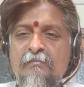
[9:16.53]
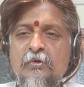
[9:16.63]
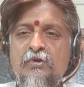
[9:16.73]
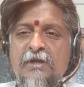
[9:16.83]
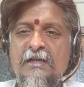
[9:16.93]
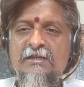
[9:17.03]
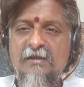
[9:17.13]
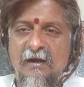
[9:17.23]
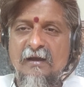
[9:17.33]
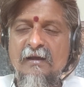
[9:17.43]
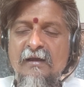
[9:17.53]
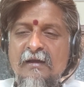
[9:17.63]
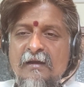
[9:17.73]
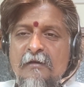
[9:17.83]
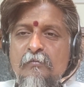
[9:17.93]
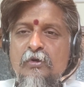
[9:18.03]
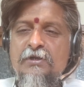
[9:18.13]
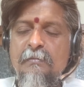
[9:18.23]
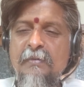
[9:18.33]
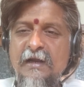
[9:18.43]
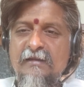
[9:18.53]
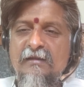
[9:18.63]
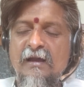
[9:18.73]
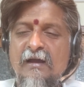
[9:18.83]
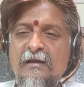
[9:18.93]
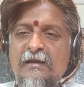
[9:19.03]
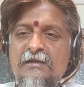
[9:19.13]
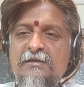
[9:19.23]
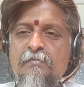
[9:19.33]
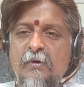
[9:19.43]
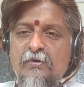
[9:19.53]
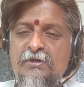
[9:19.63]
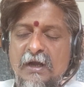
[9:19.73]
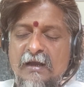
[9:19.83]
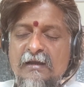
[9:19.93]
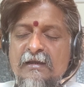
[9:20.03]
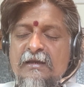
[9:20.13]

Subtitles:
Purushastra, Purusha Prayatna is Purusha,